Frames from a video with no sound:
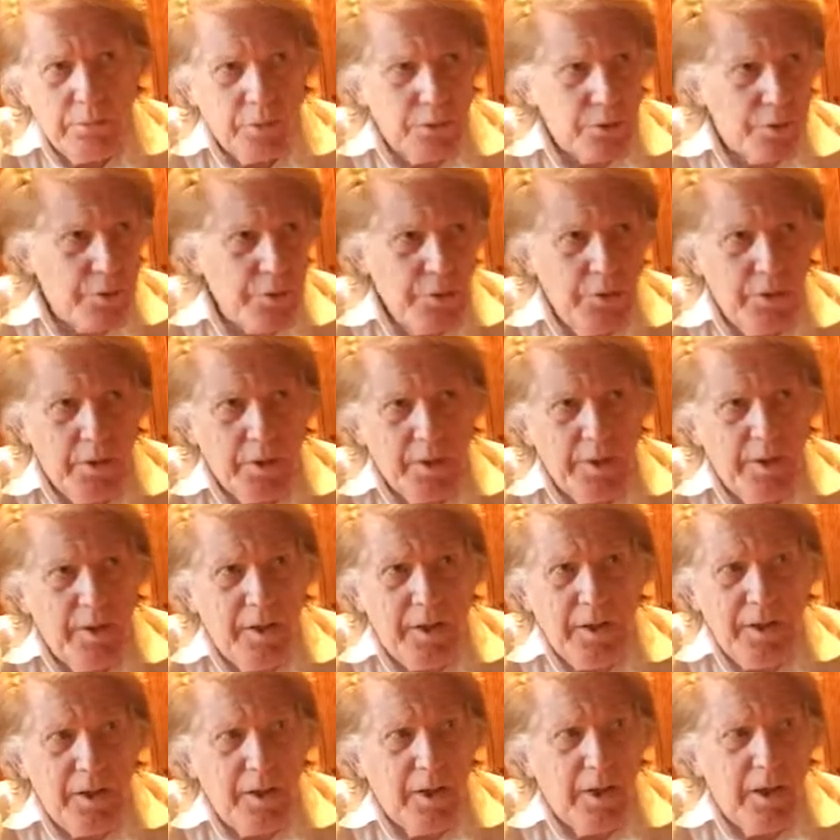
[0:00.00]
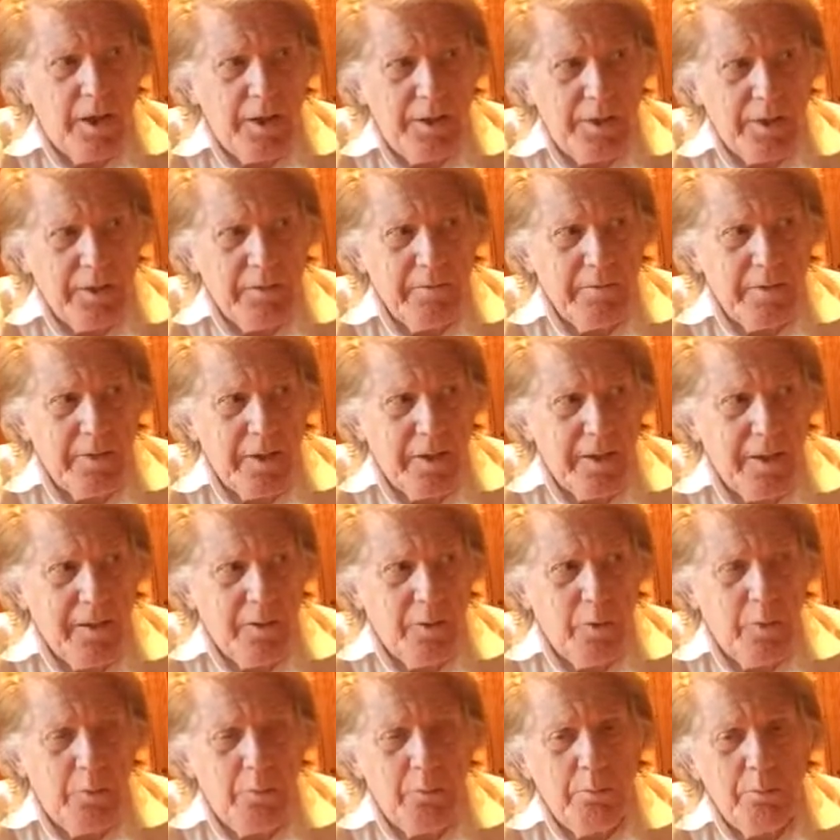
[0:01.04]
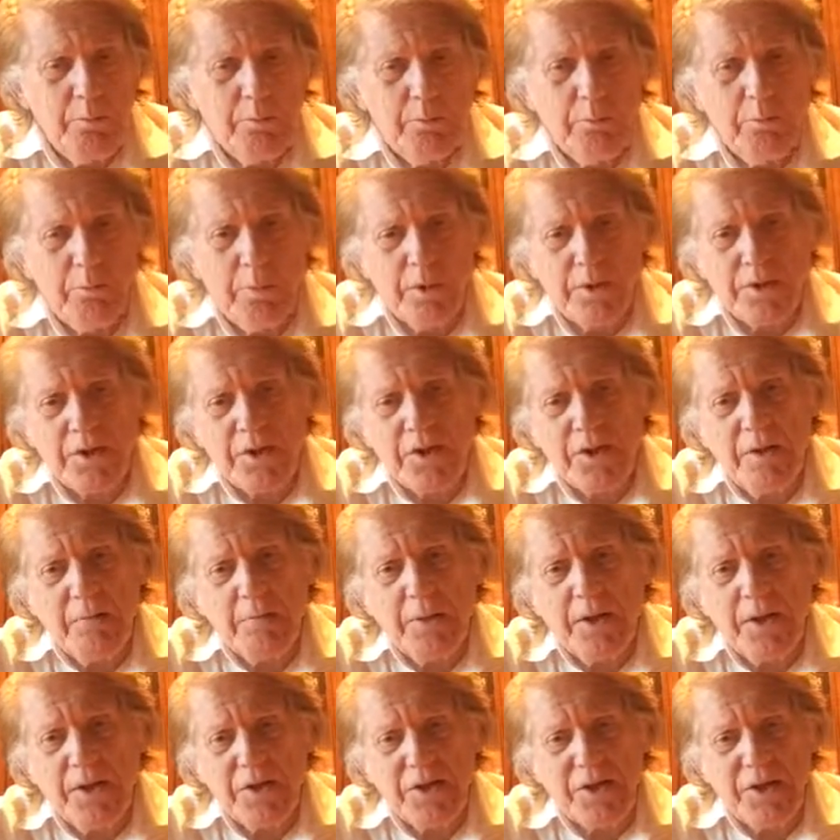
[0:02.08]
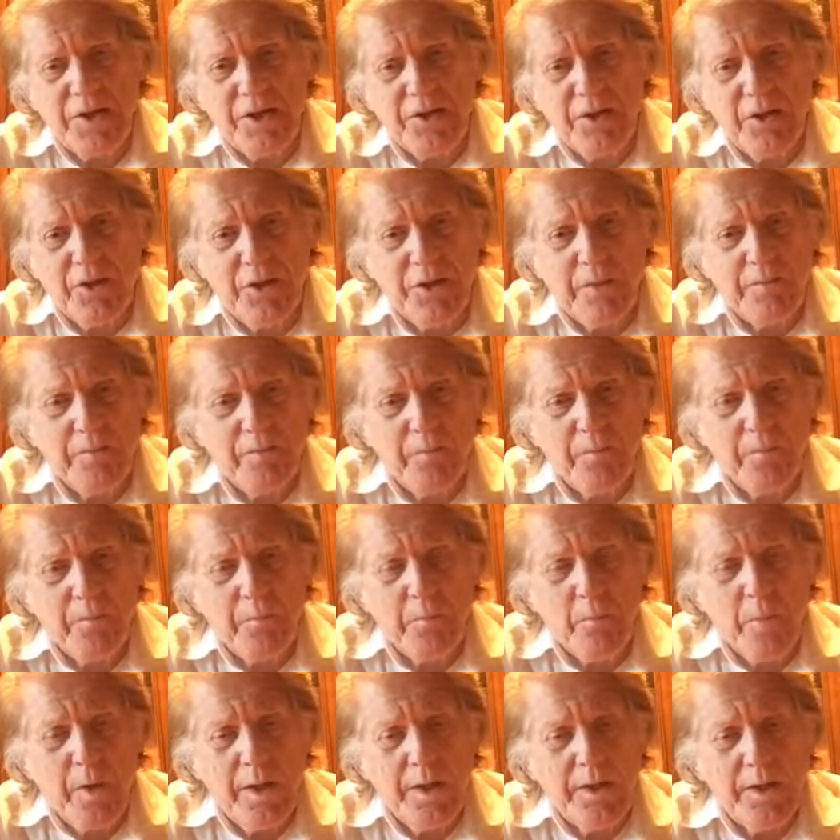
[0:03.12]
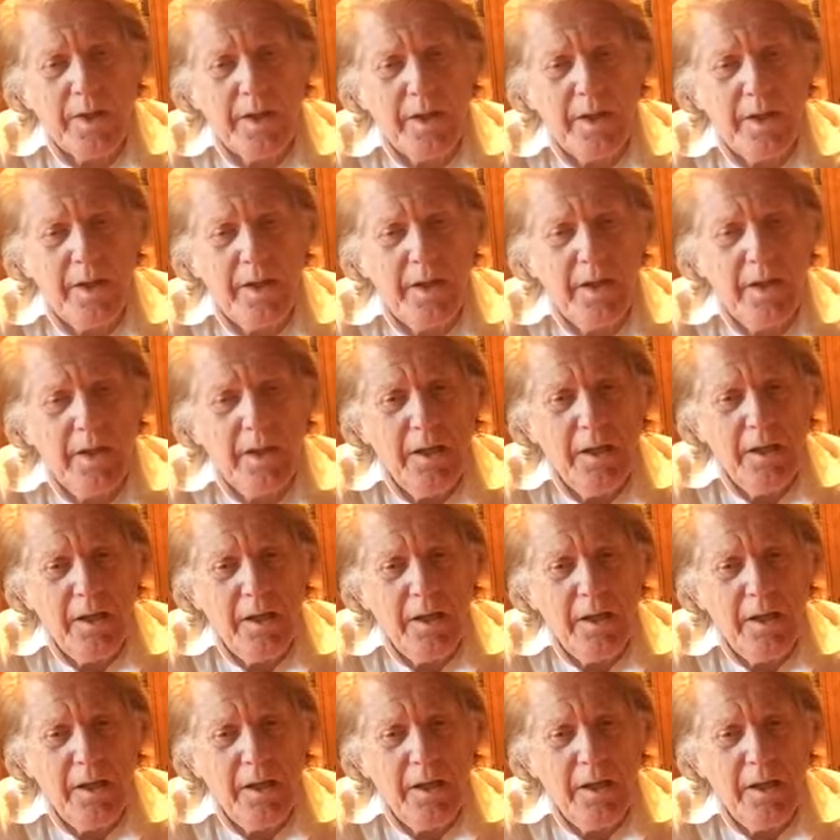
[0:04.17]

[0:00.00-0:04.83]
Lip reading: True or not, I don't know, but somebody said that when they